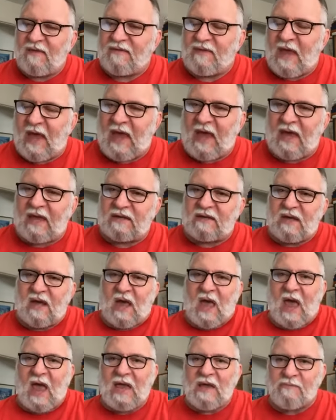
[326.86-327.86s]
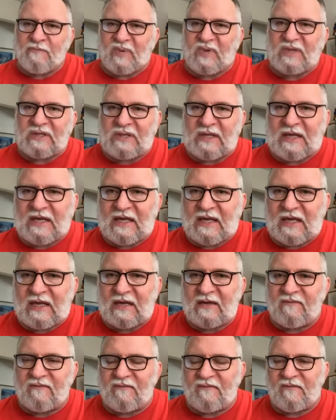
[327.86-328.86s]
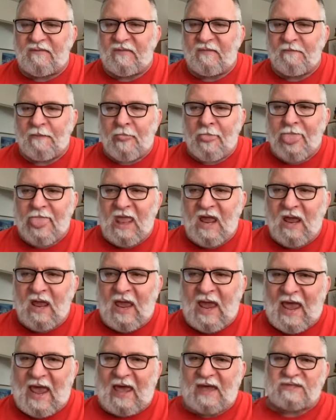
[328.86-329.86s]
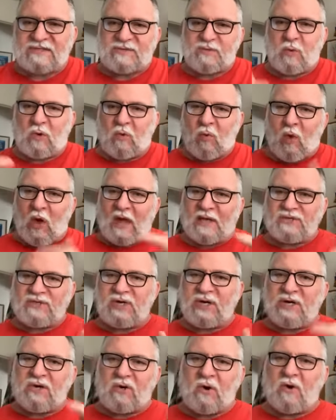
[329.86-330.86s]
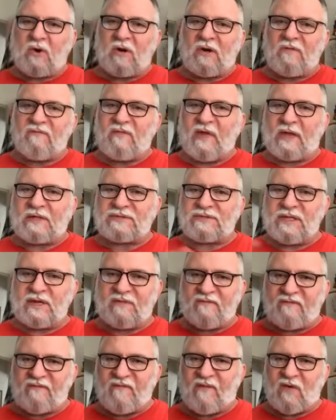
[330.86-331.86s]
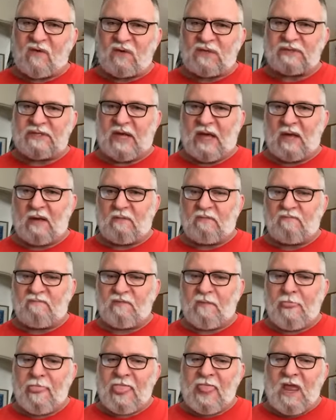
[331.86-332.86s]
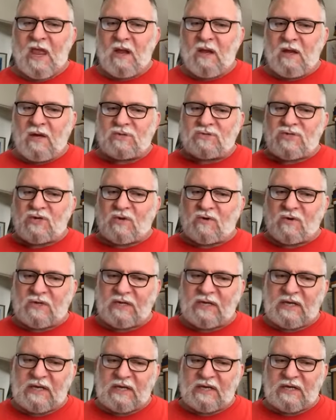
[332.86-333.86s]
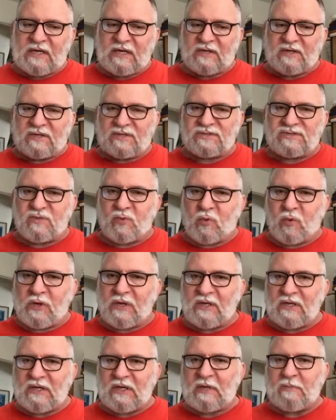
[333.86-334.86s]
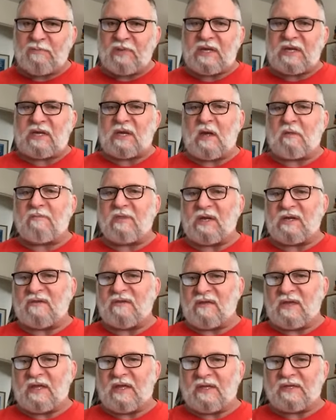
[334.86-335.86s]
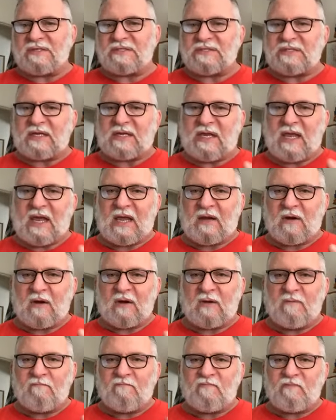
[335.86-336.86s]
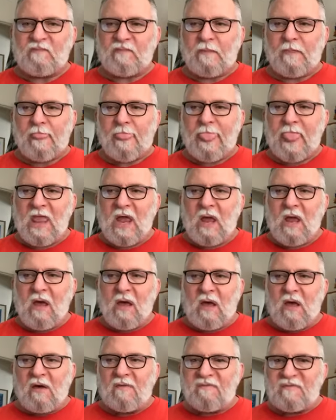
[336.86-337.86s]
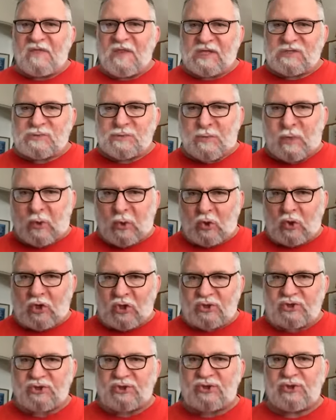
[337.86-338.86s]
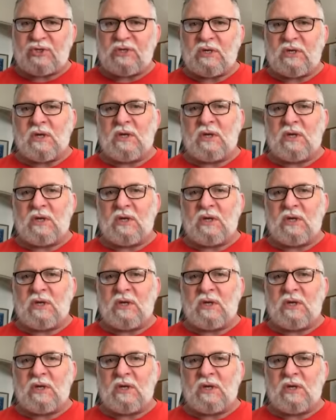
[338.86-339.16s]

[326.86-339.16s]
that I believe, as we're watching current events unfold now, Turkey is really becoming the instigator of this push,